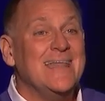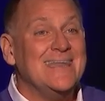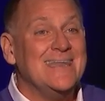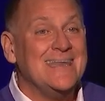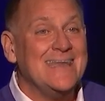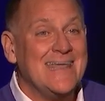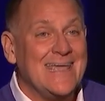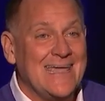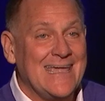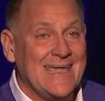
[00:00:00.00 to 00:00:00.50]

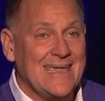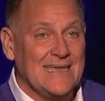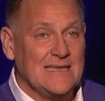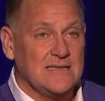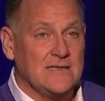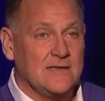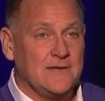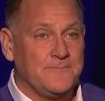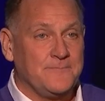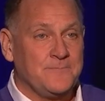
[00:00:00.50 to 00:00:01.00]

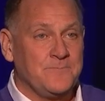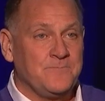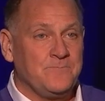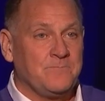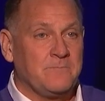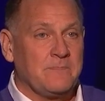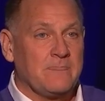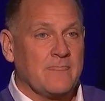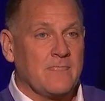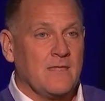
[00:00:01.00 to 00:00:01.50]
need.
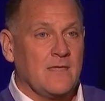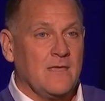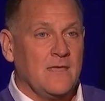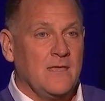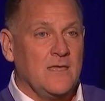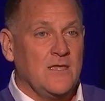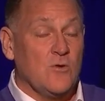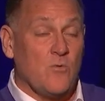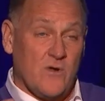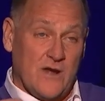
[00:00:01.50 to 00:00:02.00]

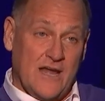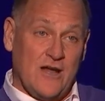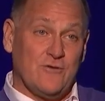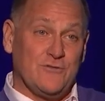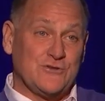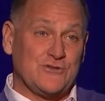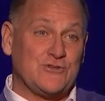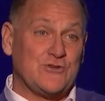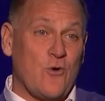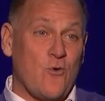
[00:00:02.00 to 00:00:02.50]
You want to hear
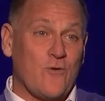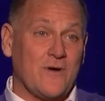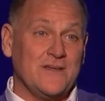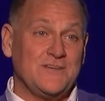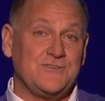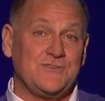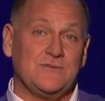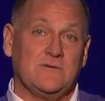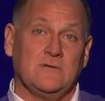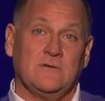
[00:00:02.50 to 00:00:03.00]
the
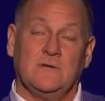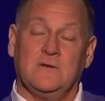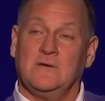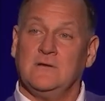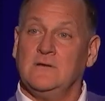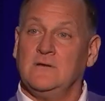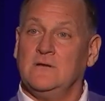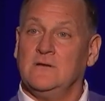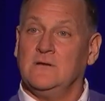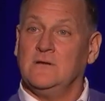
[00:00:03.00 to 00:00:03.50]
stories?
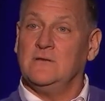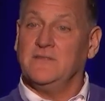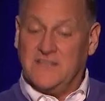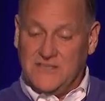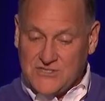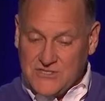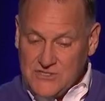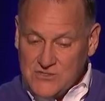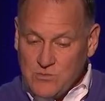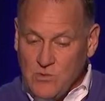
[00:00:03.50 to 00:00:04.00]

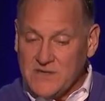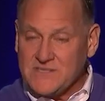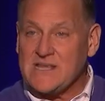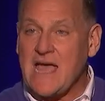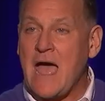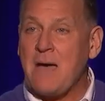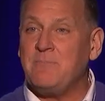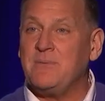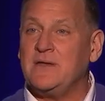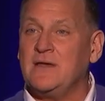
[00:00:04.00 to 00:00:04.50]
This is what's
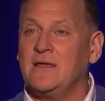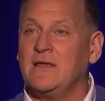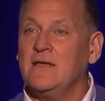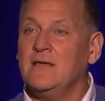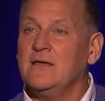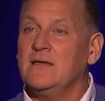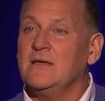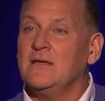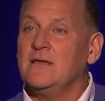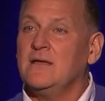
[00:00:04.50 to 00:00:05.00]
happening.
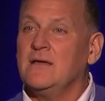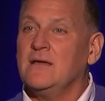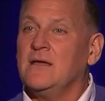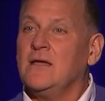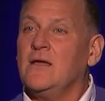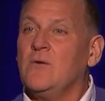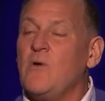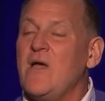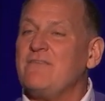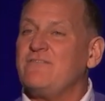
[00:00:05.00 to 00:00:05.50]

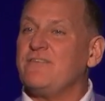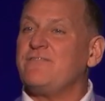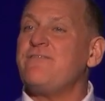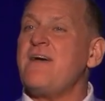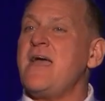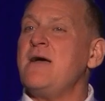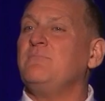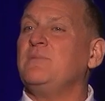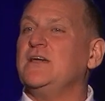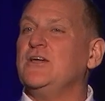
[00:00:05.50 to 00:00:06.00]
We have a
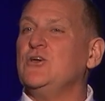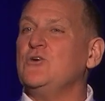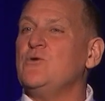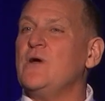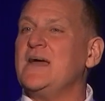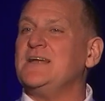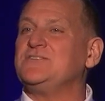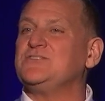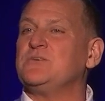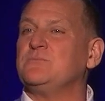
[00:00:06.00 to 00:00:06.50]
family who
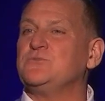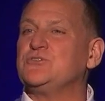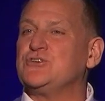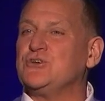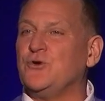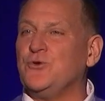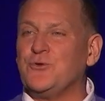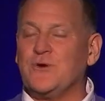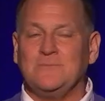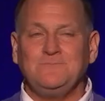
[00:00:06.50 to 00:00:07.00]
had some
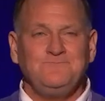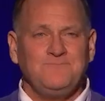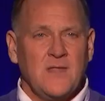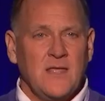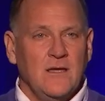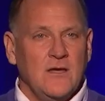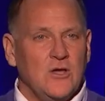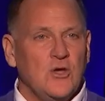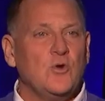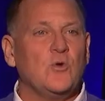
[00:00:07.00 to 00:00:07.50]
children
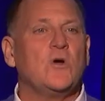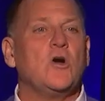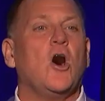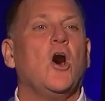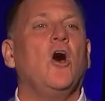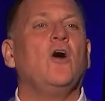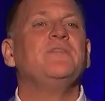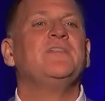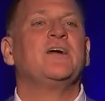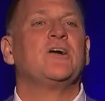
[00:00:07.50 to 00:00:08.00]
who
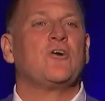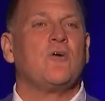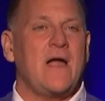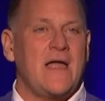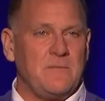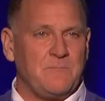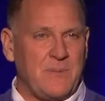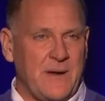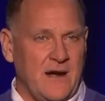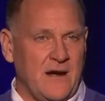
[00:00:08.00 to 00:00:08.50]
called their
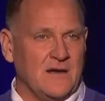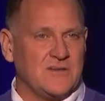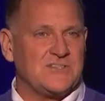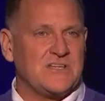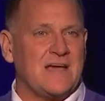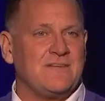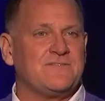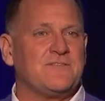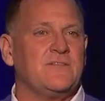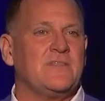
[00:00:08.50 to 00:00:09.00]
grandparents
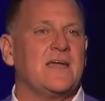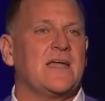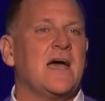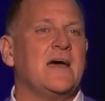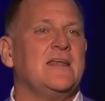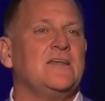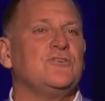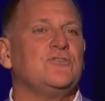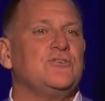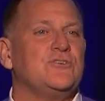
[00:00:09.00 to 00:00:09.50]
after they
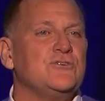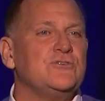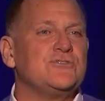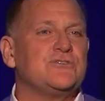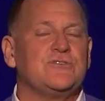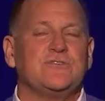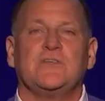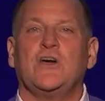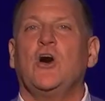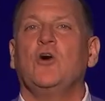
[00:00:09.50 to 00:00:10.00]
got
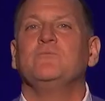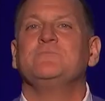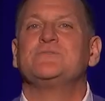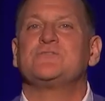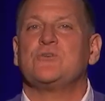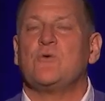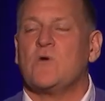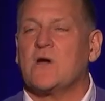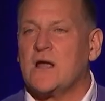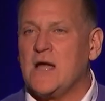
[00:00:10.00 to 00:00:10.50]
introduced to the Hope
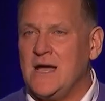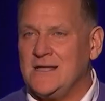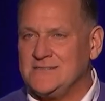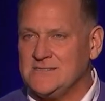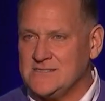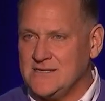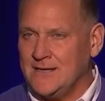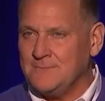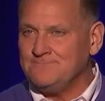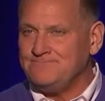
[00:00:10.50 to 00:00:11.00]
Store
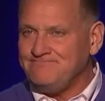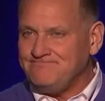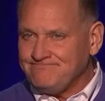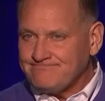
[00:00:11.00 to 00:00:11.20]
concept.